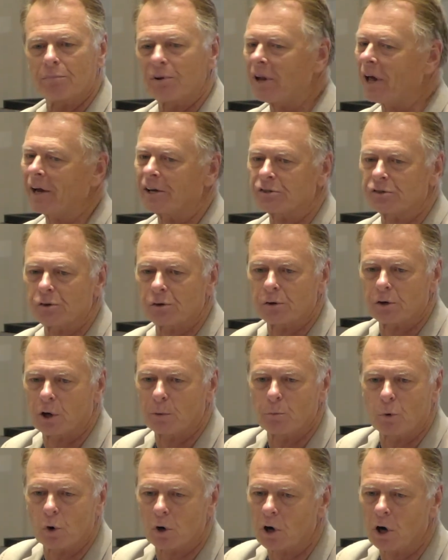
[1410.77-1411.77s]
plastered
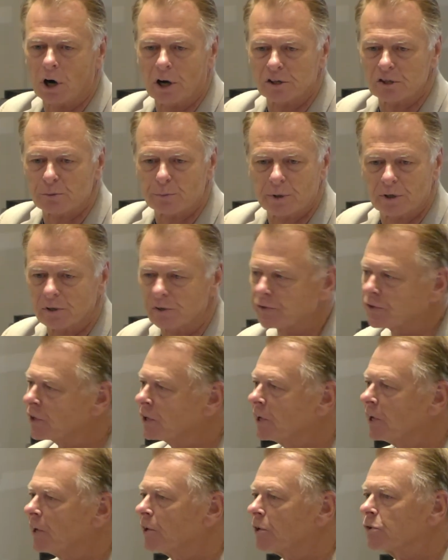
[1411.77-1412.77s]
on more hospitals
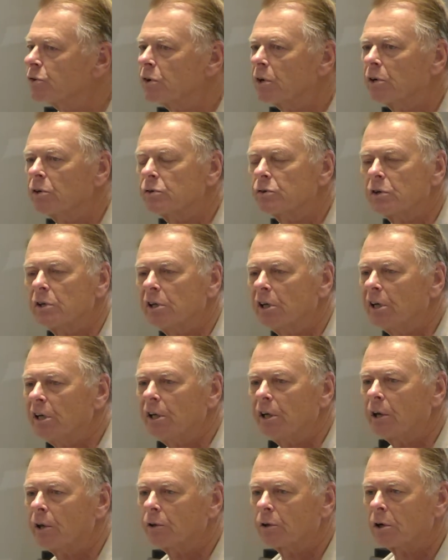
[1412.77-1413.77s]
and care centers than
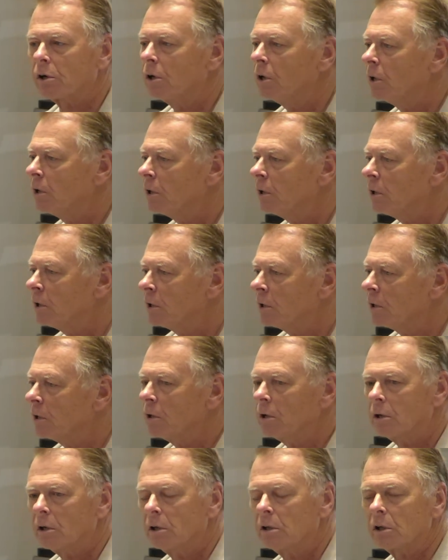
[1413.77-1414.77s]
any other
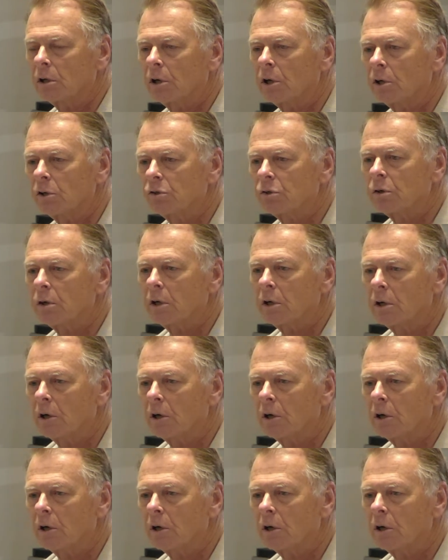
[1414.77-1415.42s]
in the country.